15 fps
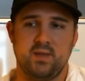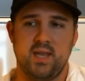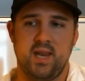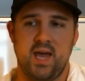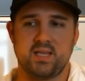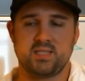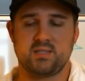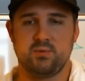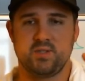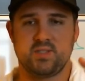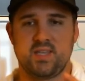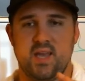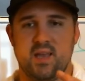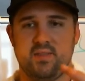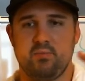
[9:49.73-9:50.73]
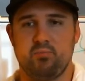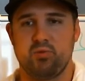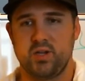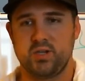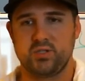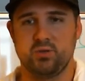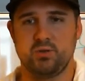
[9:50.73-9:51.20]
it has to withstand the
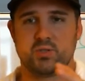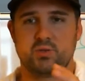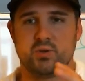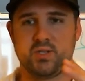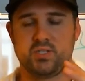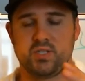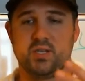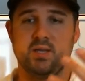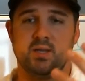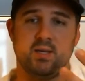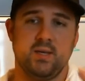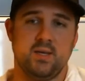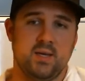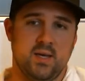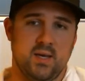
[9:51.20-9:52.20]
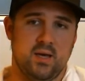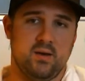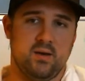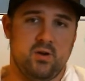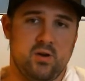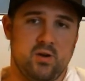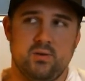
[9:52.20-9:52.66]
pressure and stretching
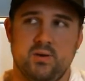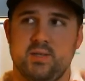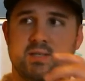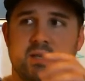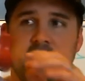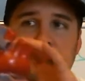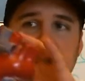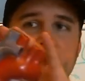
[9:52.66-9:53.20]
of arteries.